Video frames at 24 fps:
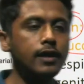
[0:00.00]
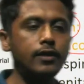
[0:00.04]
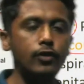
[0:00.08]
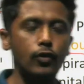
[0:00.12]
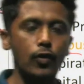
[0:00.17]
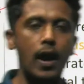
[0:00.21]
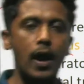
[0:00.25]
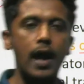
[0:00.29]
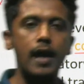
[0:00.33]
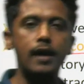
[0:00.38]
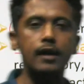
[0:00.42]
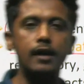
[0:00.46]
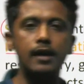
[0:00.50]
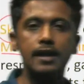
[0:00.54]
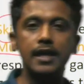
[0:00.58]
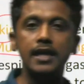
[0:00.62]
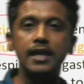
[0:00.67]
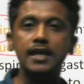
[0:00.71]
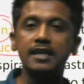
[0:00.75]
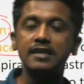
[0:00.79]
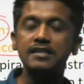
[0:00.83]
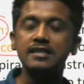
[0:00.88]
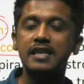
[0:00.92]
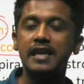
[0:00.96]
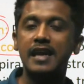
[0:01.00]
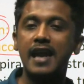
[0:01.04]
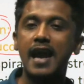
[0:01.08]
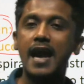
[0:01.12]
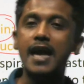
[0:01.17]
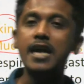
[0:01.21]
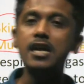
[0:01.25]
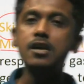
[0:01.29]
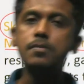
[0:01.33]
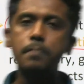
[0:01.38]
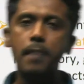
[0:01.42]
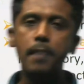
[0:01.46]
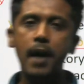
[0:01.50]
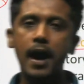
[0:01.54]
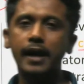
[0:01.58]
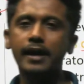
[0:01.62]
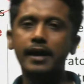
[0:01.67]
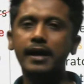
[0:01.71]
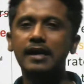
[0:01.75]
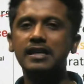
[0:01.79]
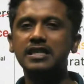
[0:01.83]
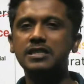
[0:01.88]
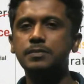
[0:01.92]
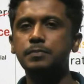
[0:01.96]
tract, it is lined by
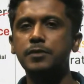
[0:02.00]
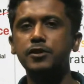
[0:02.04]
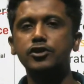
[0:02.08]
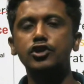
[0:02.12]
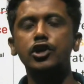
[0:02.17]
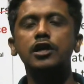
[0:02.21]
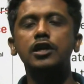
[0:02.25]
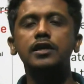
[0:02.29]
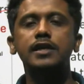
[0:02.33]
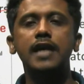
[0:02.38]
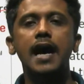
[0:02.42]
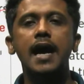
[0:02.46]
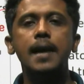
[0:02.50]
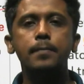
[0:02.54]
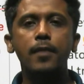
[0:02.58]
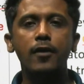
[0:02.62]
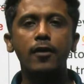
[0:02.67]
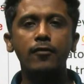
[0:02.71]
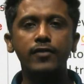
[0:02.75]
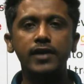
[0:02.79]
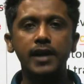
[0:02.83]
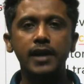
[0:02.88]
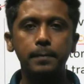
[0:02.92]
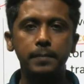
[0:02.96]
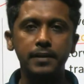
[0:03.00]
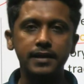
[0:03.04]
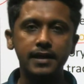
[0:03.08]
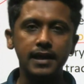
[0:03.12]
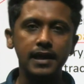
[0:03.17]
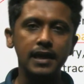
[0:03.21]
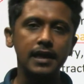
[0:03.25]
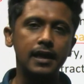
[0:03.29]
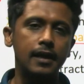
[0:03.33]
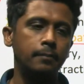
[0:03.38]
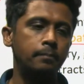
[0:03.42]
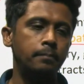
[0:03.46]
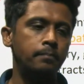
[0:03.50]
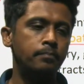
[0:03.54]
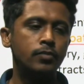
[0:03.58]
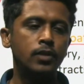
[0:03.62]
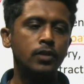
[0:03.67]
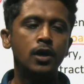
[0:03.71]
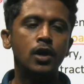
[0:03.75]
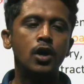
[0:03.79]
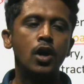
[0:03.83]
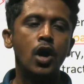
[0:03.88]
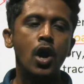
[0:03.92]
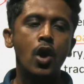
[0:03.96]
a special type of an epithelium
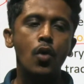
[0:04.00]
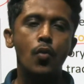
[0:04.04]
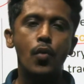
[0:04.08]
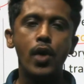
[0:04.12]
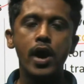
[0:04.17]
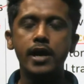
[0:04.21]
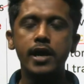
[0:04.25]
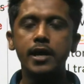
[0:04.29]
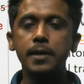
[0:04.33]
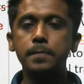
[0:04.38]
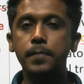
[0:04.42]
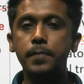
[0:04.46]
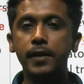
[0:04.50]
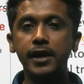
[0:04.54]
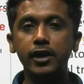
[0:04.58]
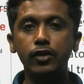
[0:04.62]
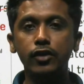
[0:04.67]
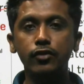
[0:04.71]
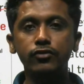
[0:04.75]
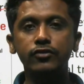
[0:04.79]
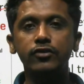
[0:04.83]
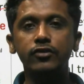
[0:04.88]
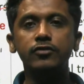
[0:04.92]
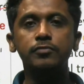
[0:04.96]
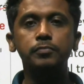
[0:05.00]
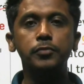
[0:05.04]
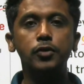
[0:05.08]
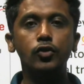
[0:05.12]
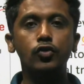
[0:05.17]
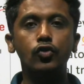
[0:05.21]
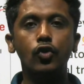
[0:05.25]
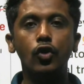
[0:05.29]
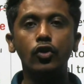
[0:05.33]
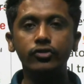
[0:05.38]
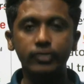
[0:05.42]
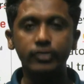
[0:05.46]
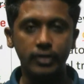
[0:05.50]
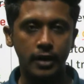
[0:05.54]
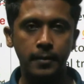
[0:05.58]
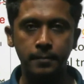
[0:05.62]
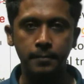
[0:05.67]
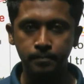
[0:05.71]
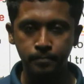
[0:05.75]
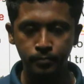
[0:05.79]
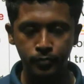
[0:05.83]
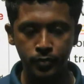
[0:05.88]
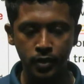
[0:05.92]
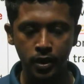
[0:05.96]
where it produces mucosa.
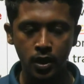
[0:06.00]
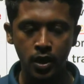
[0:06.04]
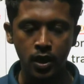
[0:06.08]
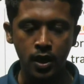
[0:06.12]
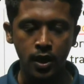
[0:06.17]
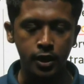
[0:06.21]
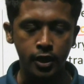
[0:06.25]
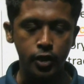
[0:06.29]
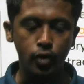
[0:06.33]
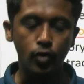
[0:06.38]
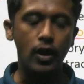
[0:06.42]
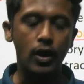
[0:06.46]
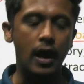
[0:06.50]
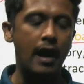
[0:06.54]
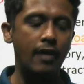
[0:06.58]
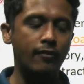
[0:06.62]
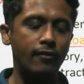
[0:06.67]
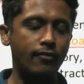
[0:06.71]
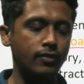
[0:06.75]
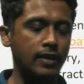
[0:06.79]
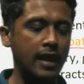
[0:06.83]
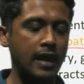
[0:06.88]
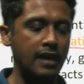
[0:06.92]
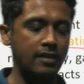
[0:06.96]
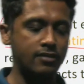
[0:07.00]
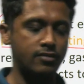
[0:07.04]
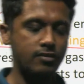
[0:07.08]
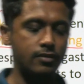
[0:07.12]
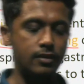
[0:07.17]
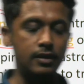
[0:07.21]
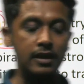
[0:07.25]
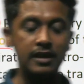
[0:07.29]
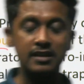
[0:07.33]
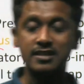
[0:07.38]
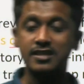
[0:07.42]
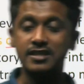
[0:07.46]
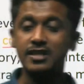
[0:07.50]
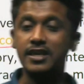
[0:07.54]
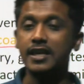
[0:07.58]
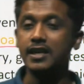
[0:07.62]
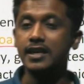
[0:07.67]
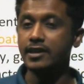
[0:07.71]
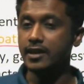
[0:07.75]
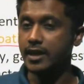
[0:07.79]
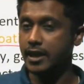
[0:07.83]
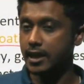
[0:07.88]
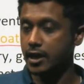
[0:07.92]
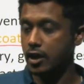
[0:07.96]
You have
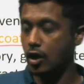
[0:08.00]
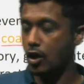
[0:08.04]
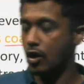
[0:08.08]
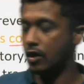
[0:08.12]
gustatory or